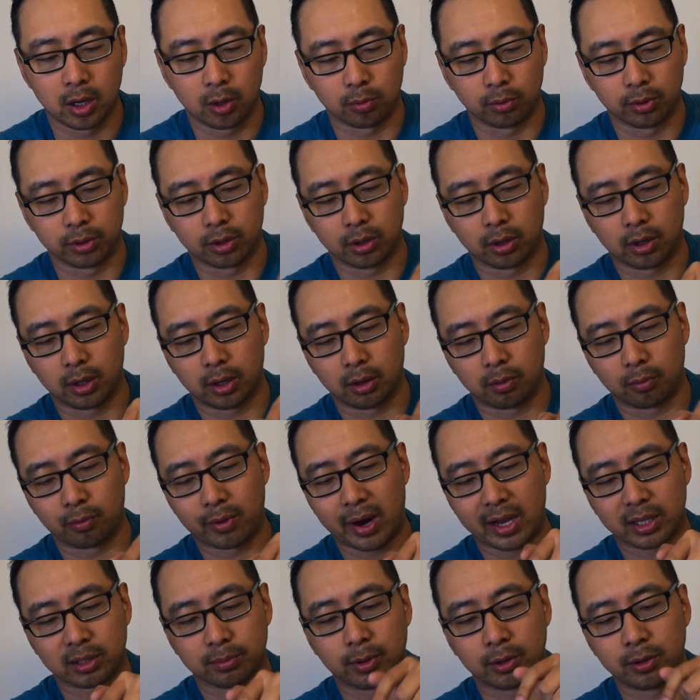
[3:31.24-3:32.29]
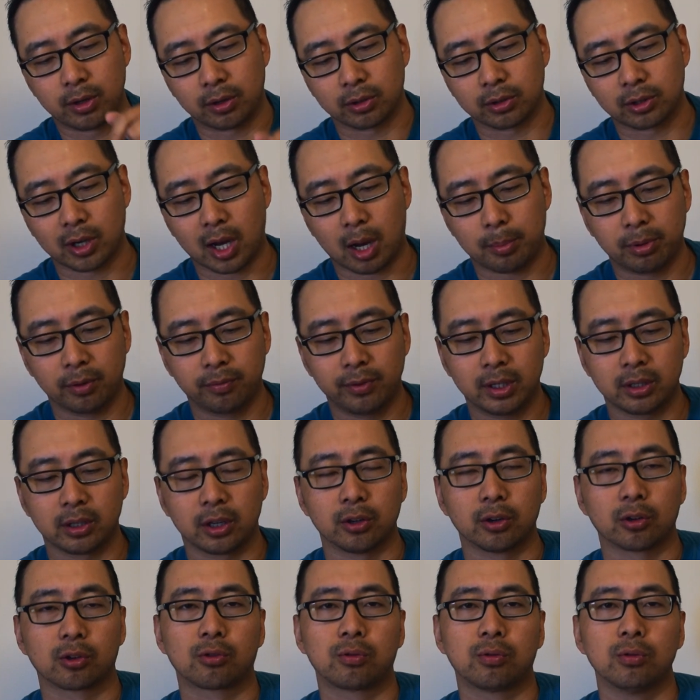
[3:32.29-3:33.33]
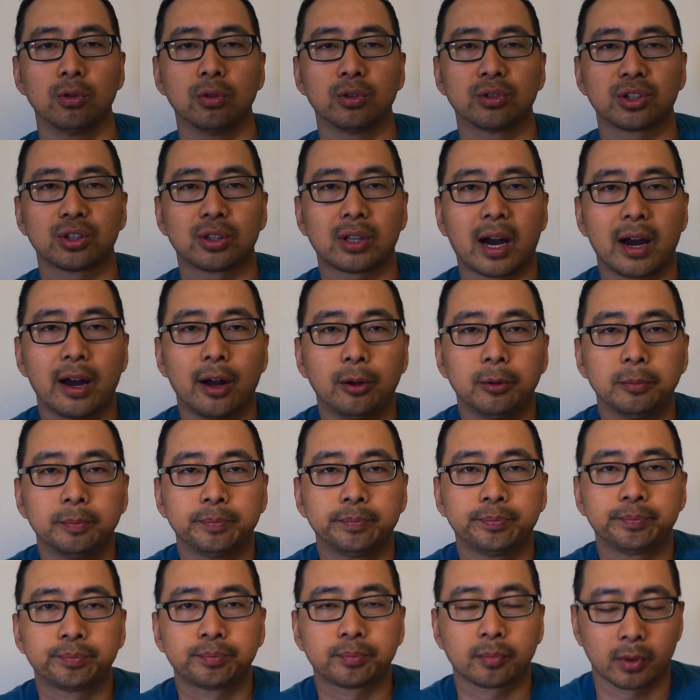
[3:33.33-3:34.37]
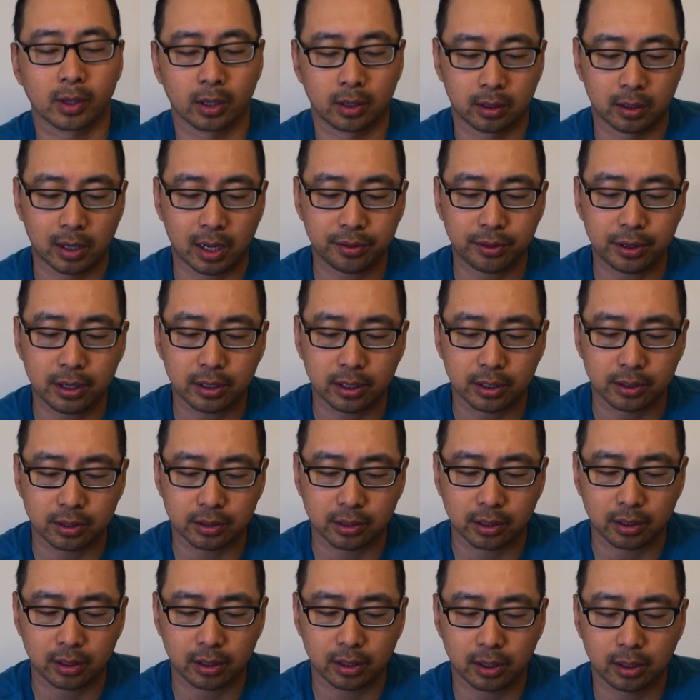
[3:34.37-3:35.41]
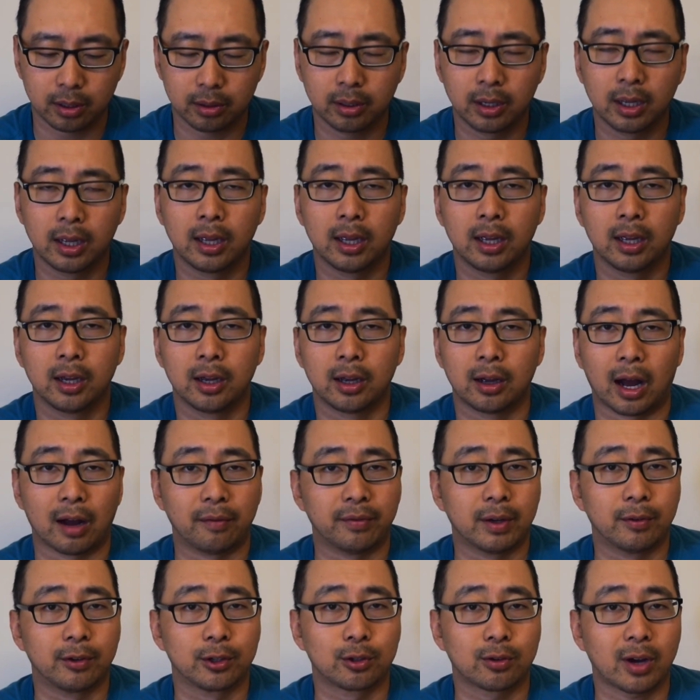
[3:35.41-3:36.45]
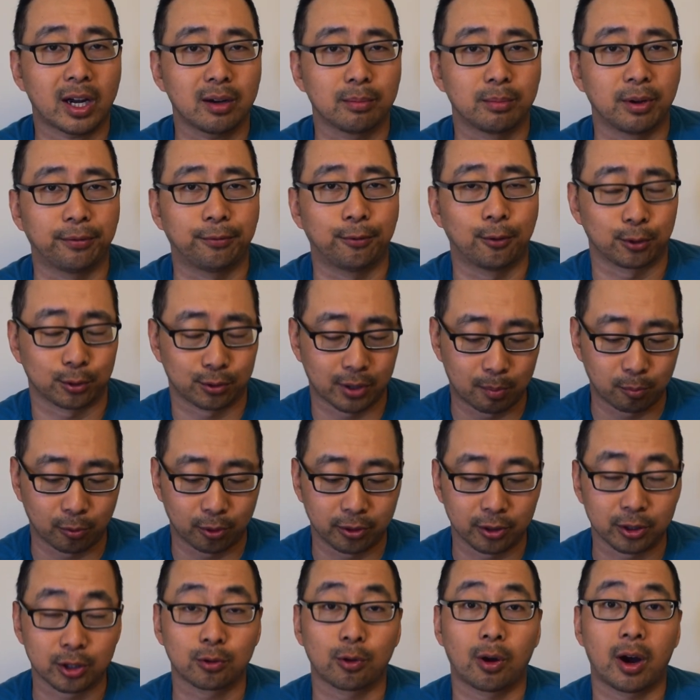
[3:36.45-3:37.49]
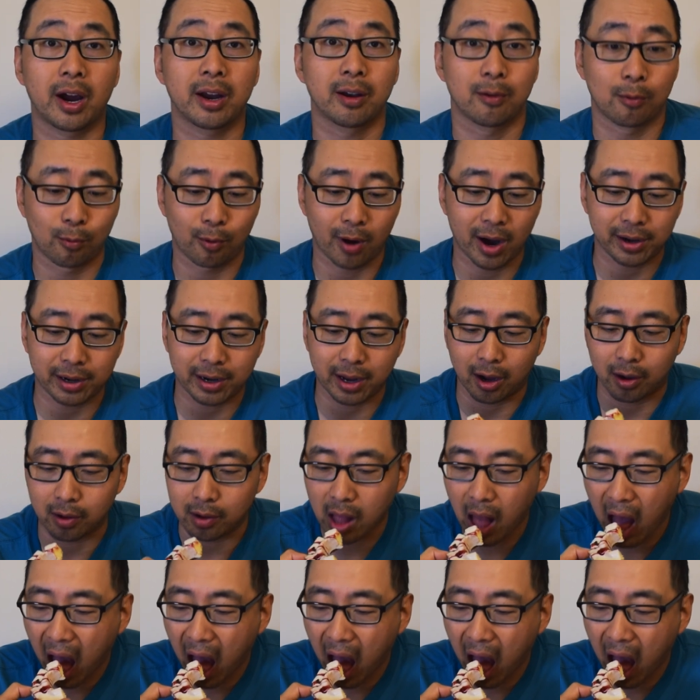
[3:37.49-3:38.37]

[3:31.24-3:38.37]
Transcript: with a raspberry on top of it in a cruller style. I think it's I've never tried it before, so I'm going to try it right now.